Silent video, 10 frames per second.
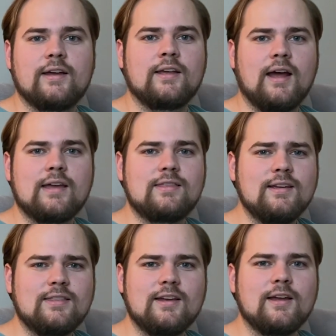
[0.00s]
And I
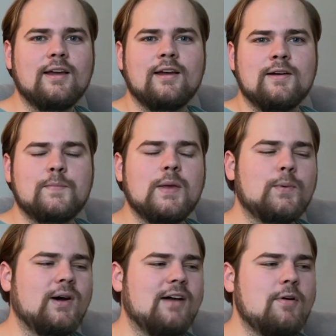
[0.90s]
think that
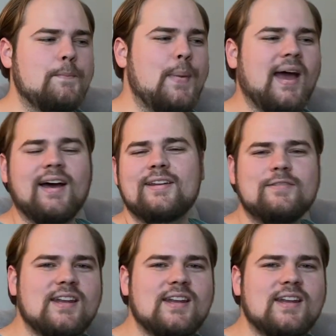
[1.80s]
people have a bad